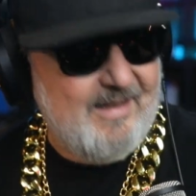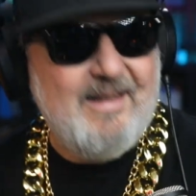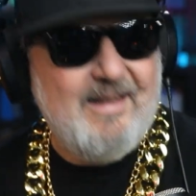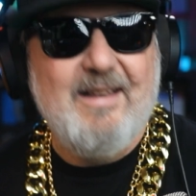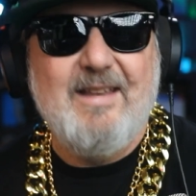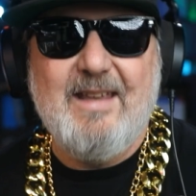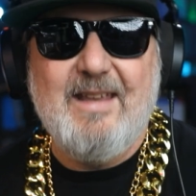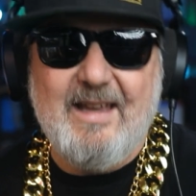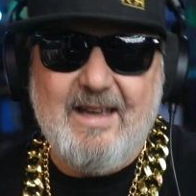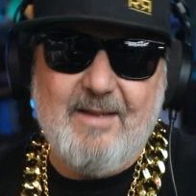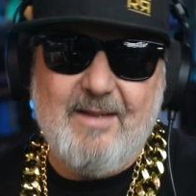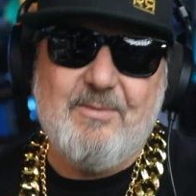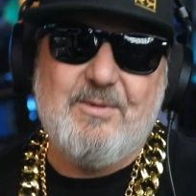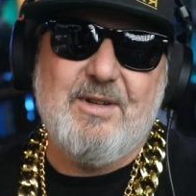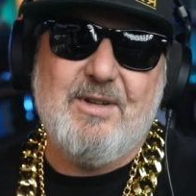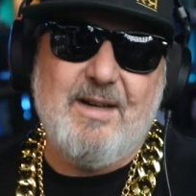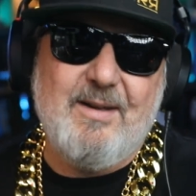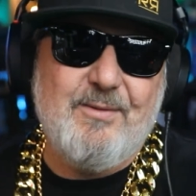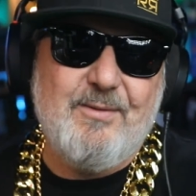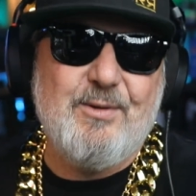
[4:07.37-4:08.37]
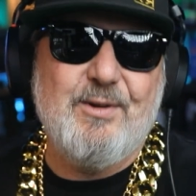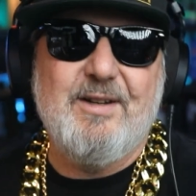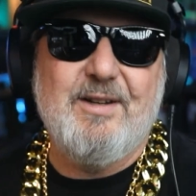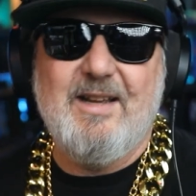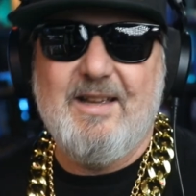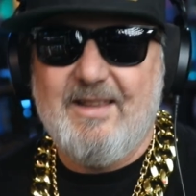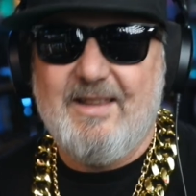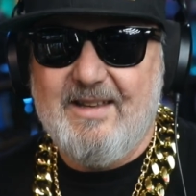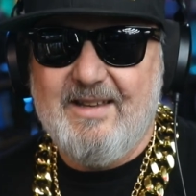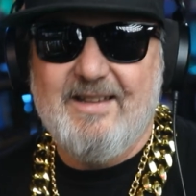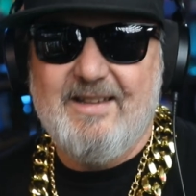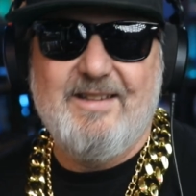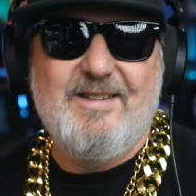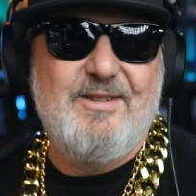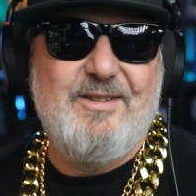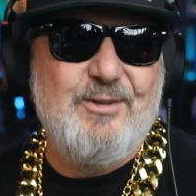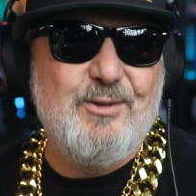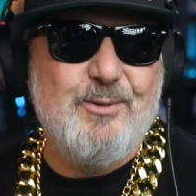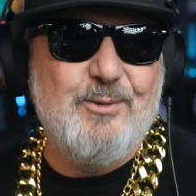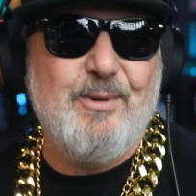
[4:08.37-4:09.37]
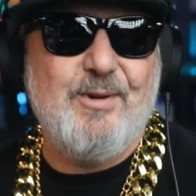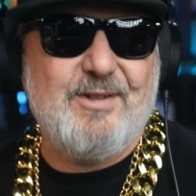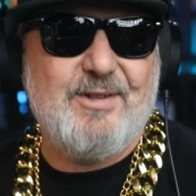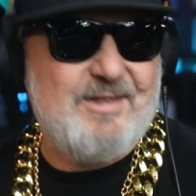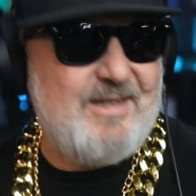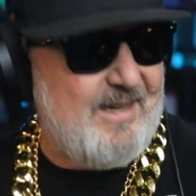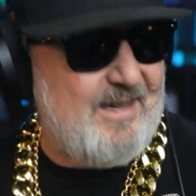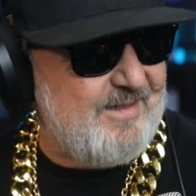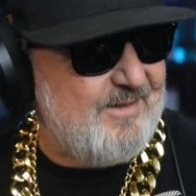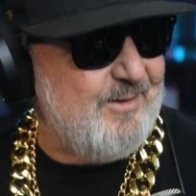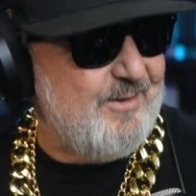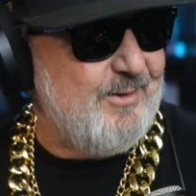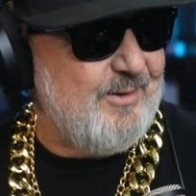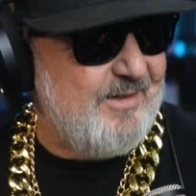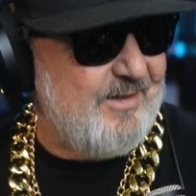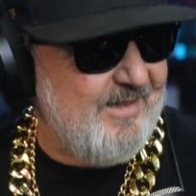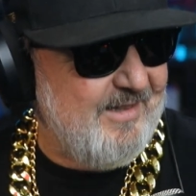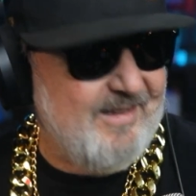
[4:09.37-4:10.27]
Yeah, time for another Toolbox Tech Talk.